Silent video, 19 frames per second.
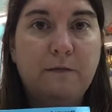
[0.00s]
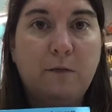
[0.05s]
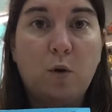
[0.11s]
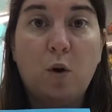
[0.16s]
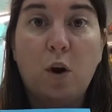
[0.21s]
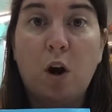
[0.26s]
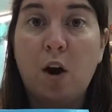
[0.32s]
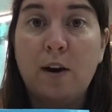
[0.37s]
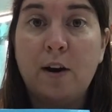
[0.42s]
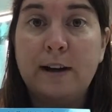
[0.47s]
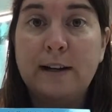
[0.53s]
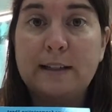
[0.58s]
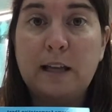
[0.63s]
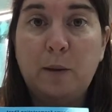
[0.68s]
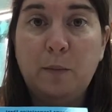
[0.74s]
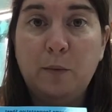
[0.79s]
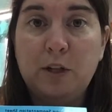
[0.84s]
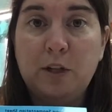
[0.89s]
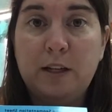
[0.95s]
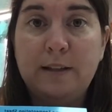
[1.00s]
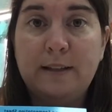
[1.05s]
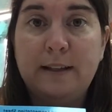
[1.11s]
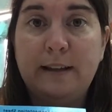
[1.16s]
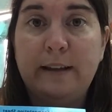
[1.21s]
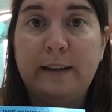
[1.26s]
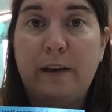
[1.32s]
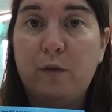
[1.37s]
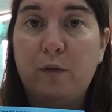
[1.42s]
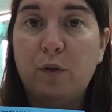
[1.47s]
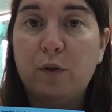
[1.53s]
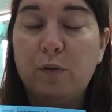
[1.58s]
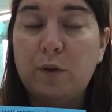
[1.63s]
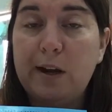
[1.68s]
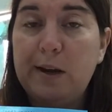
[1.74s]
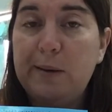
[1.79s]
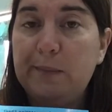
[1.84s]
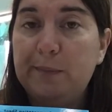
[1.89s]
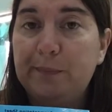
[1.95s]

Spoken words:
for our exceptions in level 3.